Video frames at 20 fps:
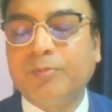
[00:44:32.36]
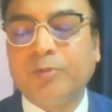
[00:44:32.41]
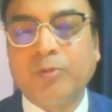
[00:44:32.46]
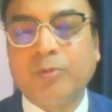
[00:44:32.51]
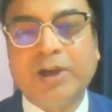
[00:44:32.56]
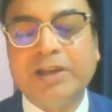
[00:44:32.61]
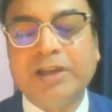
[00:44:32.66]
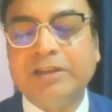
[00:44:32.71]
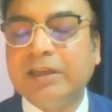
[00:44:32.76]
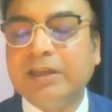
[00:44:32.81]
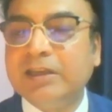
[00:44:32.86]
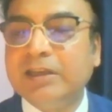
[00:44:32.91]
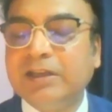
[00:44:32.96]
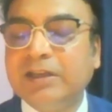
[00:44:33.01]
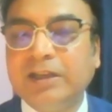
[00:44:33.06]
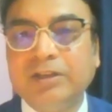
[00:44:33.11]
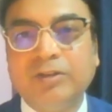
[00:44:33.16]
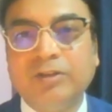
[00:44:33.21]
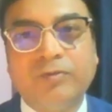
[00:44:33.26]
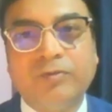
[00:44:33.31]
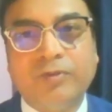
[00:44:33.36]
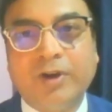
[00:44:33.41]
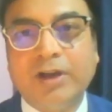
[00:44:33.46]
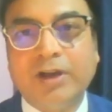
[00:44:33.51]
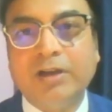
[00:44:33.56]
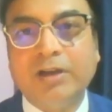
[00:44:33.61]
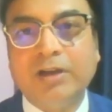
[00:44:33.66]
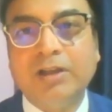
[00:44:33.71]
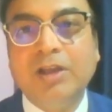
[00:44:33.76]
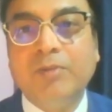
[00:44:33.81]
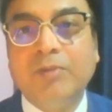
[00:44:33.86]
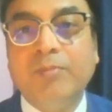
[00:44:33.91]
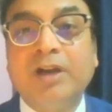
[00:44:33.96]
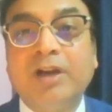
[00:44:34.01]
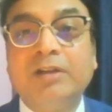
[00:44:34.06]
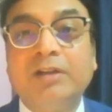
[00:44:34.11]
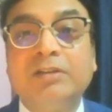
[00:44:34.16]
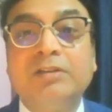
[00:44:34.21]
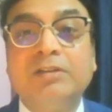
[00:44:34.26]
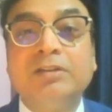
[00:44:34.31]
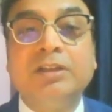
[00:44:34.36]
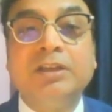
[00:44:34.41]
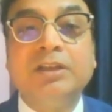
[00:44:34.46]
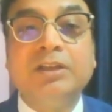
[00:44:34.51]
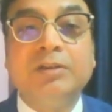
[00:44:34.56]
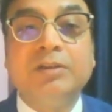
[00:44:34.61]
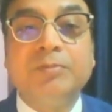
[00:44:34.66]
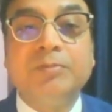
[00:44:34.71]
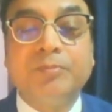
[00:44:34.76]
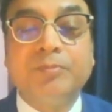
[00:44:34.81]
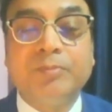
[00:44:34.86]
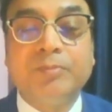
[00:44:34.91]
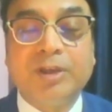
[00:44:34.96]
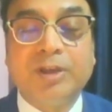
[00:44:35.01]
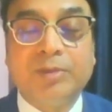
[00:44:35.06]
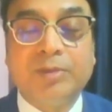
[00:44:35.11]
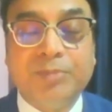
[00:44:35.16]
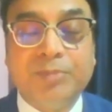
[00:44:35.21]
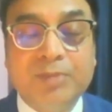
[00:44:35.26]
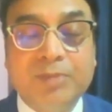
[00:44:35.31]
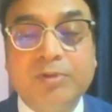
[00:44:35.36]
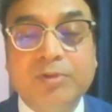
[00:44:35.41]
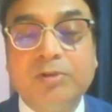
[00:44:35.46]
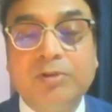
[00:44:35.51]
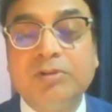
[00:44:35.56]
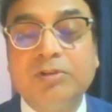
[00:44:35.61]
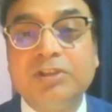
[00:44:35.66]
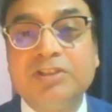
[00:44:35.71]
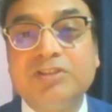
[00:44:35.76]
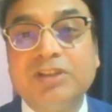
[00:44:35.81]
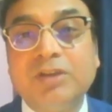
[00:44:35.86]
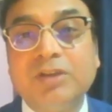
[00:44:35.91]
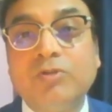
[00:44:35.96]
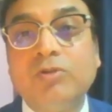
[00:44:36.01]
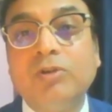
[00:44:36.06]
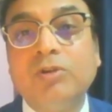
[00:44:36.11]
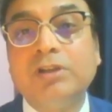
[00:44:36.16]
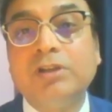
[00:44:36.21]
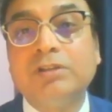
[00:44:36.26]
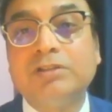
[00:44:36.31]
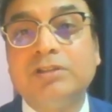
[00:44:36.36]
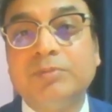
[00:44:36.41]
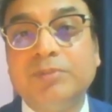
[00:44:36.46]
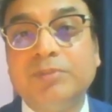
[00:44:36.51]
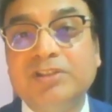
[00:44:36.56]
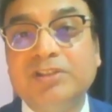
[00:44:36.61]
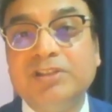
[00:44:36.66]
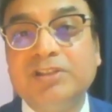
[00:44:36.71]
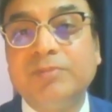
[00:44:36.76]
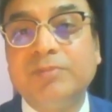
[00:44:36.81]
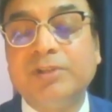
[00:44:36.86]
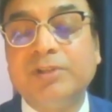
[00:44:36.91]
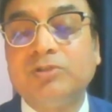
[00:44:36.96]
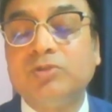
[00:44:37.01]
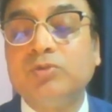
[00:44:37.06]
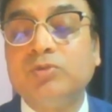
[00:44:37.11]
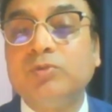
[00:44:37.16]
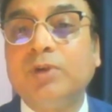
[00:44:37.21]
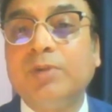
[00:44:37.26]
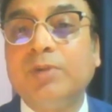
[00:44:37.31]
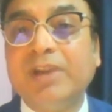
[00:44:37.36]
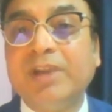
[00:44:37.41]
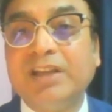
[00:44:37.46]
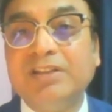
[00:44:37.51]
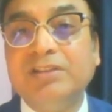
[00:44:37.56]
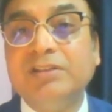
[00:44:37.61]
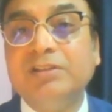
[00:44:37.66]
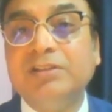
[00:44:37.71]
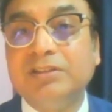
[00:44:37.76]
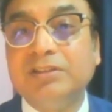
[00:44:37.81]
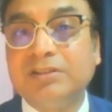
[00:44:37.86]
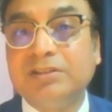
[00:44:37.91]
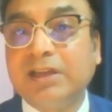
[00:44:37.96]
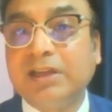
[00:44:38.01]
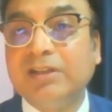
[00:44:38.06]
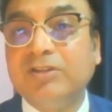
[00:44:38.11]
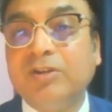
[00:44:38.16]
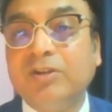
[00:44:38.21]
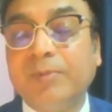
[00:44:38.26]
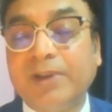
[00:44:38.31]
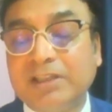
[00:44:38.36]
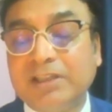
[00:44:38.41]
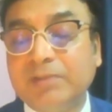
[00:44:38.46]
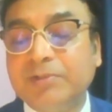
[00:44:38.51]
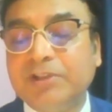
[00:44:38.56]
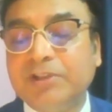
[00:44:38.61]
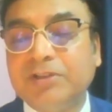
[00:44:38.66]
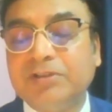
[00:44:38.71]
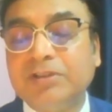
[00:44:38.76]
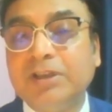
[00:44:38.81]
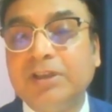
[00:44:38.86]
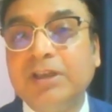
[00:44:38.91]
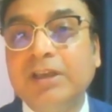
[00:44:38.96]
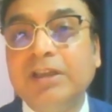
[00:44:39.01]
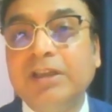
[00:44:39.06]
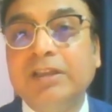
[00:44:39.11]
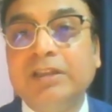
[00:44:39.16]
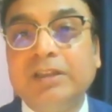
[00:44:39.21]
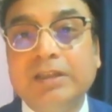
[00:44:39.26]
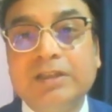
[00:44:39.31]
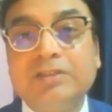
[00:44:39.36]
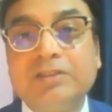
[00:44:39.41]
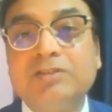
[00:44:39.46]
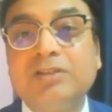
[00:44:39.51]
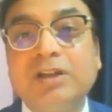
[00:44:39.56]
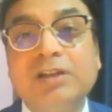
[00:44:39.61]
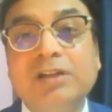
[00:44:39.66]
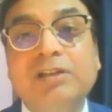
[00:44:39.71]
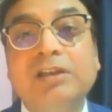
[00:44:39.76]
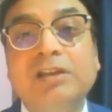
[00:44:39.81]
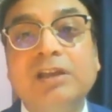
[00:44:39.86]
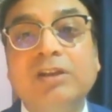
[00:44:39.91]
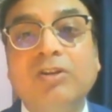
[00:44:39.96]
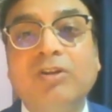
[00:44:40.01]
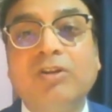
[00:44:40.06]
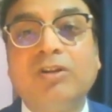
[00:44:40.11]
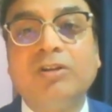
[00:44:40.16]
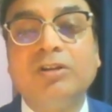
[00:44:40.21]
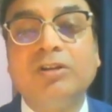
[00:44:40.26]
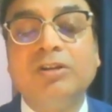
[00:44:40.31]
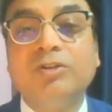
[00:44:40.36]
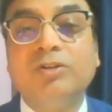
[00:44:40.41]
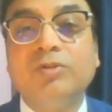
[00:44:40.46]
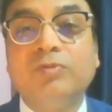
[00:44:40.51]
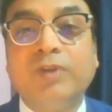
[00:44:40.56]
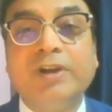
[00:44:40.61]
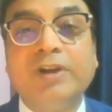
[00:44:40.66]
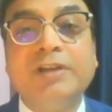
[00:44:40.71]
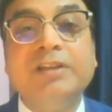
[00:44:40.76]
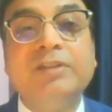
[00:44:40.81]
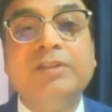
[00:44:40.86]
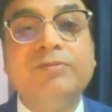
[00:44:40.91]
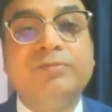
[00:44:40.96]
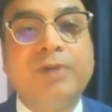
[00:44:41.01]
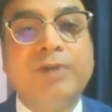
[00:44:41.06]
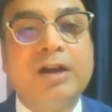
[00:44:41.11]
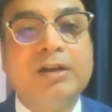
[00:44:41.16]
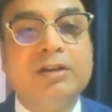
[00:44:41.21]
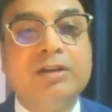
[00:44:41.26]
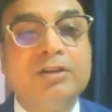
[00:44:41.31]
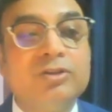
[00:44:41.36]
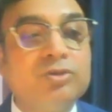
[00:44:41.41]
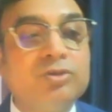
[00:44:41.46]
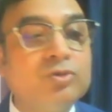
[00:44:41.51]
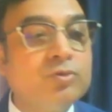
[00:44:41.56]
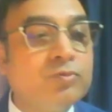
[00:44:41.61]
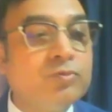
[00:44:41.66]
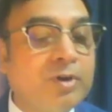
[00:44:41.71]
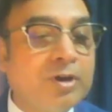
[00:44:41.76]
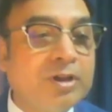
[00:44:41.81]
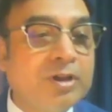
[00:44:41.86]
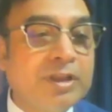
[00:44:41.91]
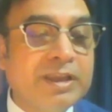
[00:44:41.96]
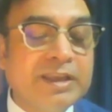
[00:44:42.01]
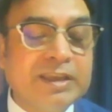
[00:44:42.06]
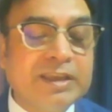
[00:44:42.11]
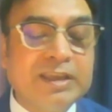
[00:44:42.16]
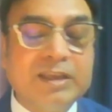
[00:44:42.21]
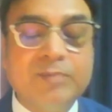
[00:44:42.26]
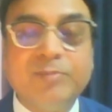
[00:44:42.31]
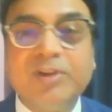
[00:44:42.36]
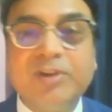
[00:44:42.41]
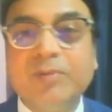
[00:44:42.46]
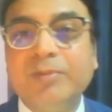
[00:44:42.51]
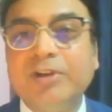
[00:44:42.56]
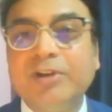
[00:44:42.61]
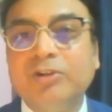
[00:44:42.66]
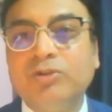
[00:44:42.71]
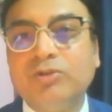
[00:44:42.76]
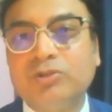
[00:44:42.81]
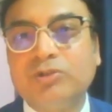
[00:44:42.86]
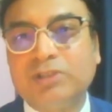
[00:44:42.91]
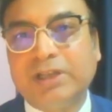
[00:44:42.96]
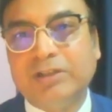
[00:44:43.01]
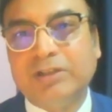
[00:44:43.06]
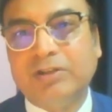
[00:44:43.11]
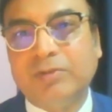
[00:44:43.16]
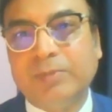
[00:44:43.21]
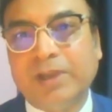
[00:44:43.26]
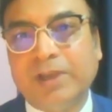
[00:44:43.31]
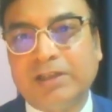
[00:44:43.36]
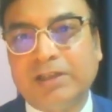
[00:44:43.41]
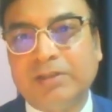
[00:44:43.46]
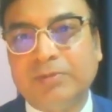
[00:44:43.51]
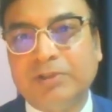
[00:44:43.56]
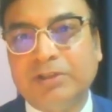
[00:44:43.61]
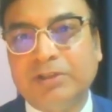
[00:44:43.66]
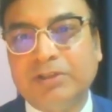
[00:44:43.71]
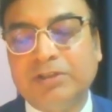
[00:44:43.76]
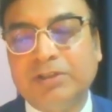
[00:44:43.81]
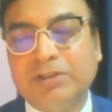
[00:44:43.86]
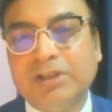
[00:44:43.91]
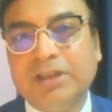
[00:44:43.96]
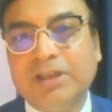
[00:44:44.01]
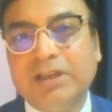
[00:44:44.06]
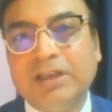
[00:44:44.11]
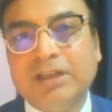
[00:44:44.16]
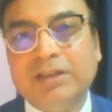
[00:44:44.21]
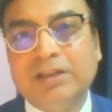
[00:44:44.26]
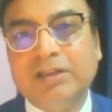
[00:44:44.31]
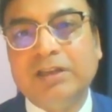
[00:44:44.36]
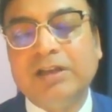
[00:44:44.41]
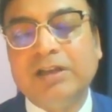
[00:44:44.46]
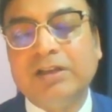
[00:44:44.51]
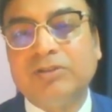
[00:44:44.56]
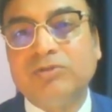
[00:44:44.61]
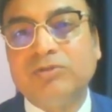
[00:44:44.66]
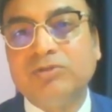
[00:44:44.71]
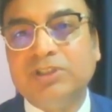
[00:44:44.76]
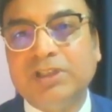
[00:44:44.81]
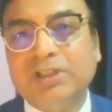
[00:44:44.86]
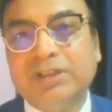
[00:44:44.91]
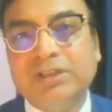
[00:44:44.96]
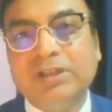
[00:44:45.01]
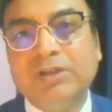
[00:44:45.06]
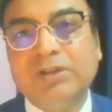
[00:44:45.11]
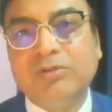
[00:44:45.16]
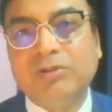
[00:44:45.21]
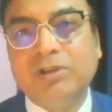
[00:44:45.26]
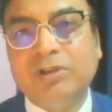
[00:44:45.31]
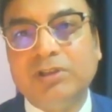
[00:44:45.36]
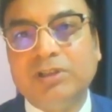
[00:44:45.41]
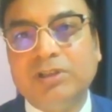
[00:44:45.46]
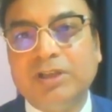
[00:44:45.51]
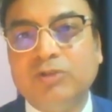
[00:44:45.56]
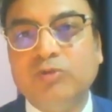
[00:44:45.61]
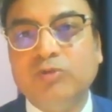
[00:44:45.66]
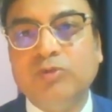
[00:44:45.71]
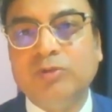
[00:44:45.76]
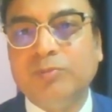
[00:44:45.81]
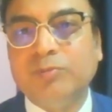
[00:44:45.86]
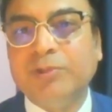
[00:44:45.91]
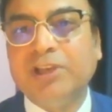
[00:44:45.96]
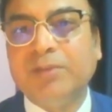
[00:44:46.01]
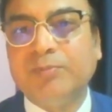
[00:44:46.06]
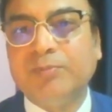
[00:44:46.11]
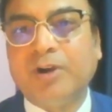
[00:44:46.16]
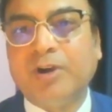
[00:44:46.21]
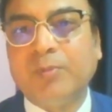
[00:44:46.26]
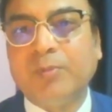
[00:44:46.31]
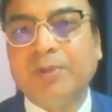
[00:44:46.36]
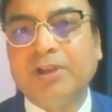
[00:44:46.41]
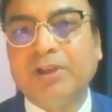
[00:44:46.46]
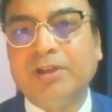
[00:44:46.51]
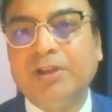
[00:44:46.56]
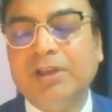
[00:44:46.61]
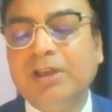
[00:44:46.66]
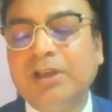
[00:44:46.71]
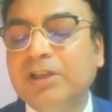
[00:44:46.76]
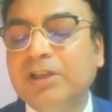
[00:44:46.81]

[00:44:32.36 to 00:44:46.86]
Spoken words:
provide any kind of fund, but the people, the stakeholders, the principals who are managing these kind of activities, they are struggling a lot to find the fund to implement those kind of activities in regard to gender equality and women empowerment.